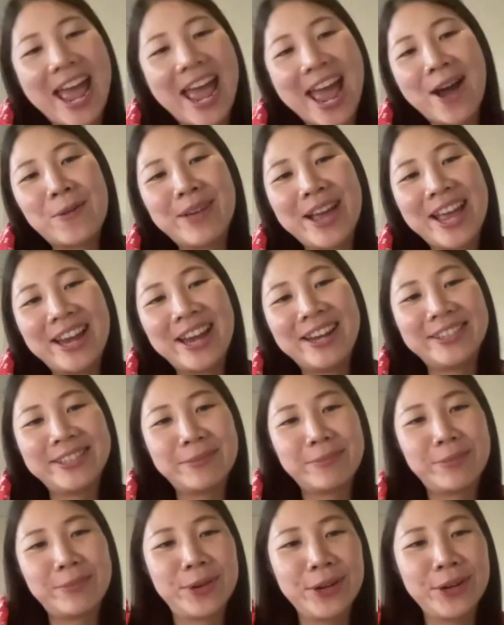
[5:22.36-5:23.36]
help and the
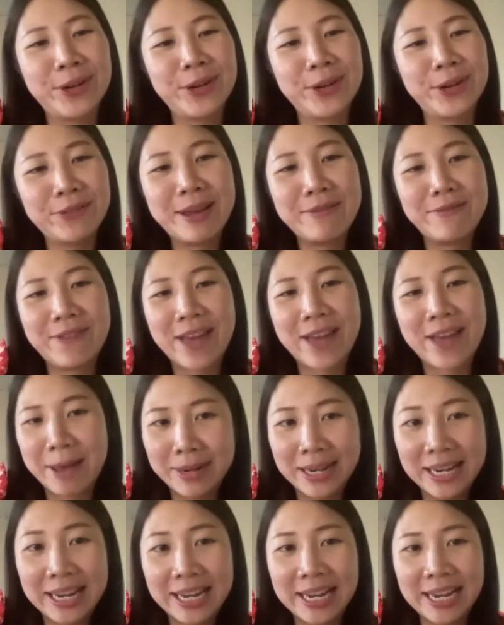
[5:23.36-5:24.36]
support of my
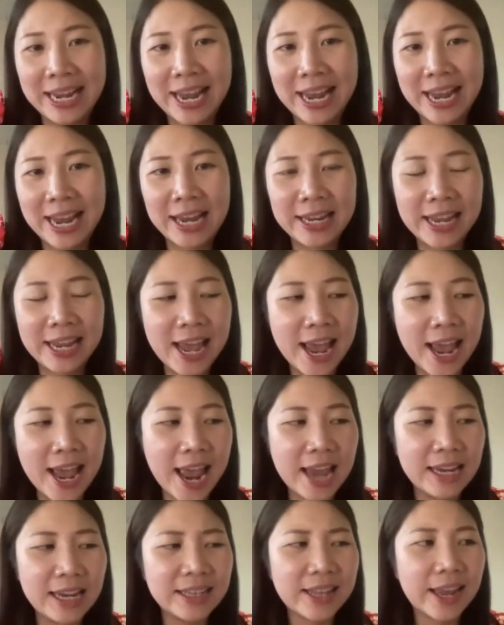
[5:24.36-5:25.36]
family, and
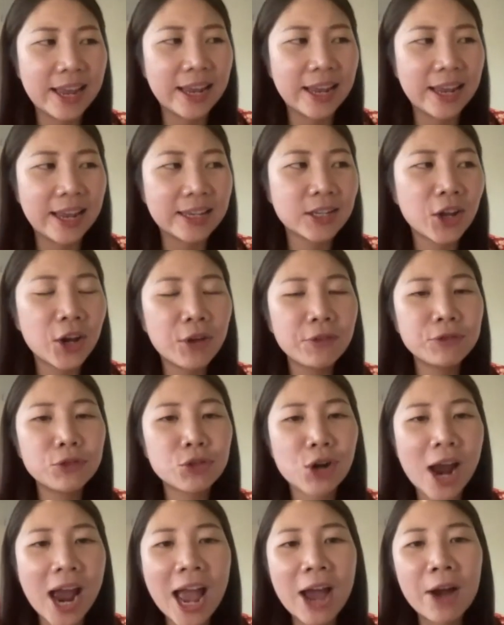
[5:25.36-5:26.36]
it takes a lot
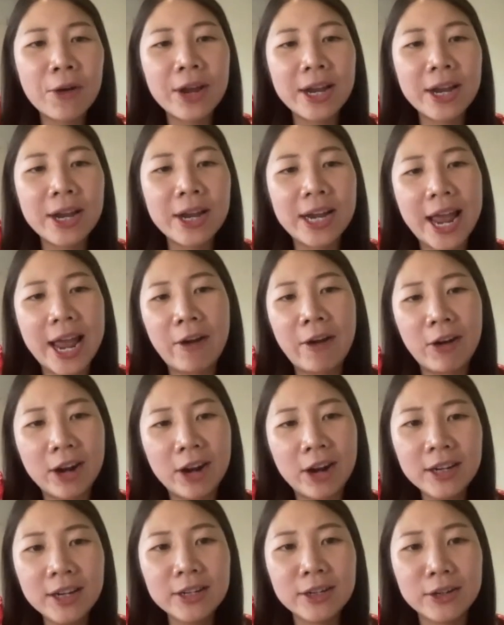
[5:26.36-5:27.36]
of trial and
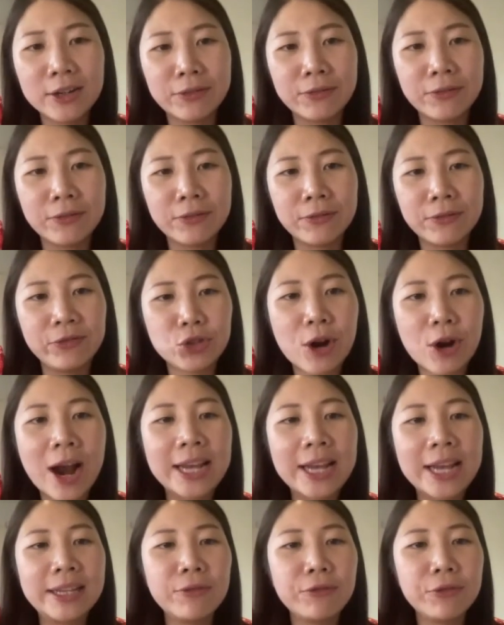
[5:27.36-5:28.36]
error of
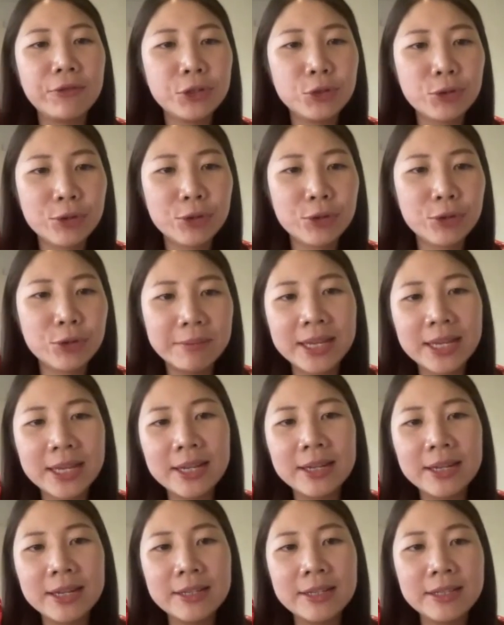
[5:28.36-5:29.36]
trying different
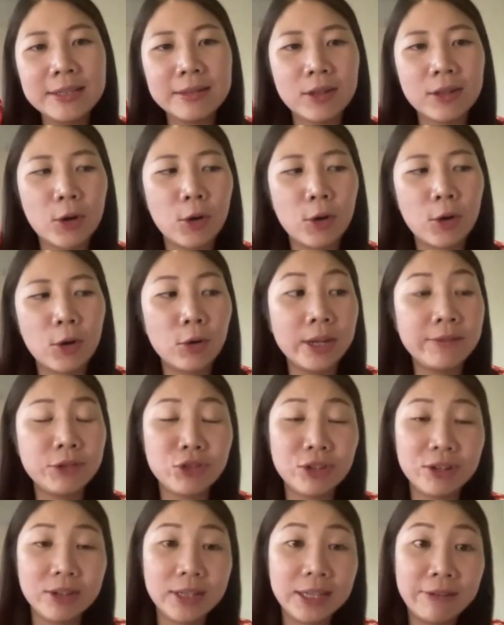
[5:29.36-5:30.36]
treatment or
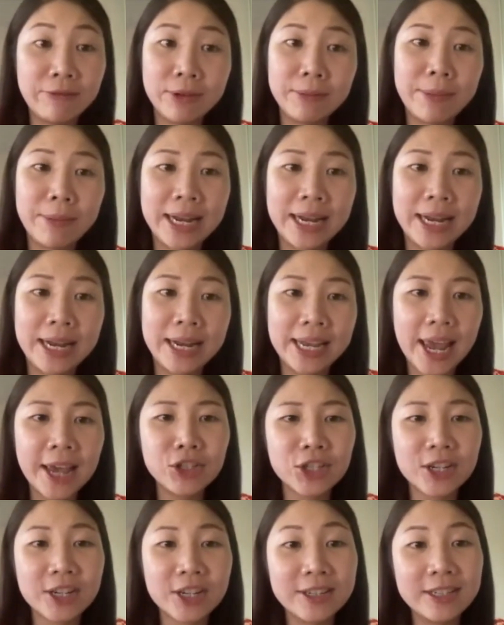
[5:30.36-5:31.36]
even different
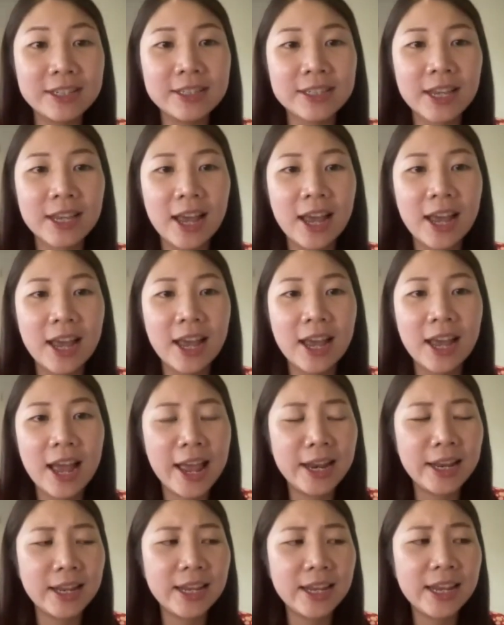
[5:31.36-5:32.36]
medications.
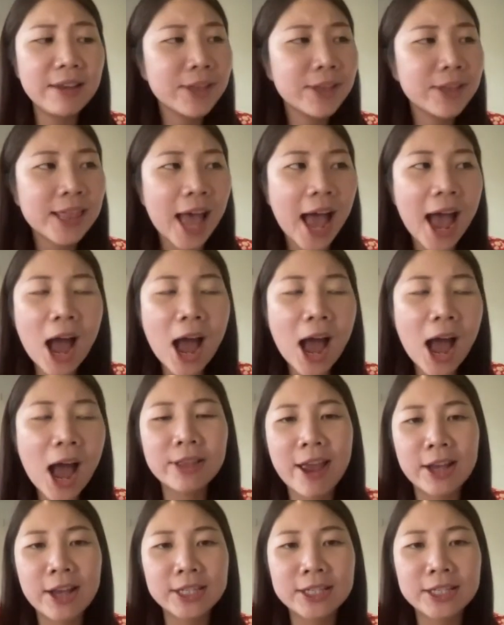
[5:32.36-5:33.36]
And even
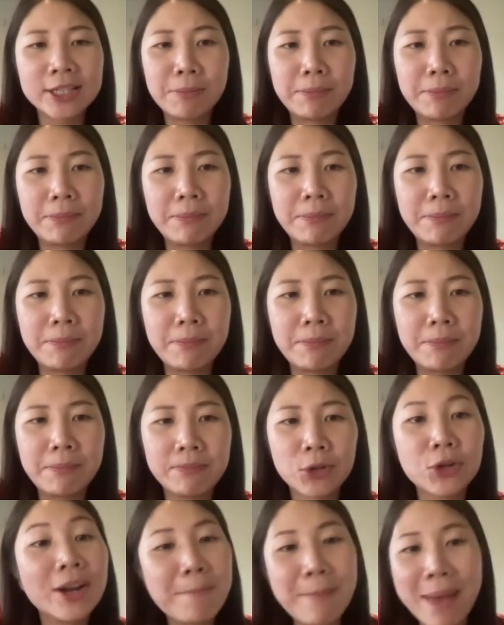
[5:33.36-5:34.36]
now there are still
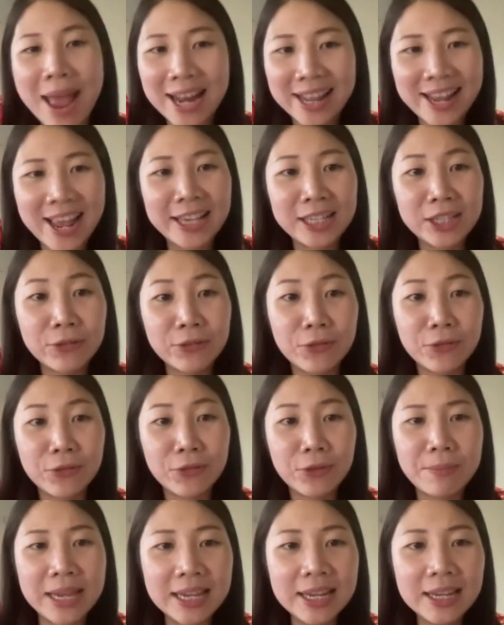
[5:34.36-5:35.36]
good and bad days
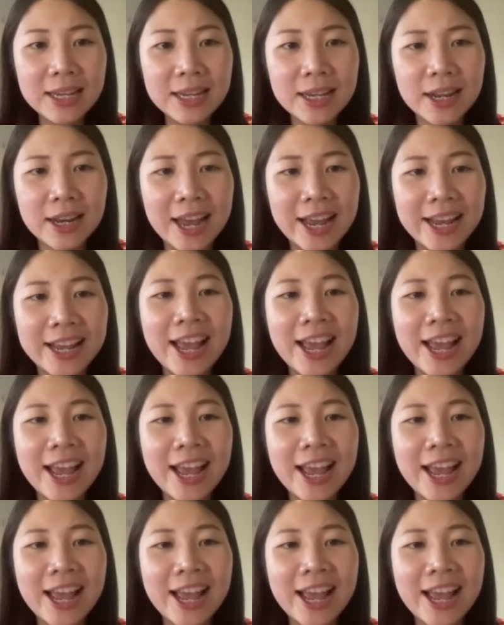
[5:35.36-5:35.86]
for me, and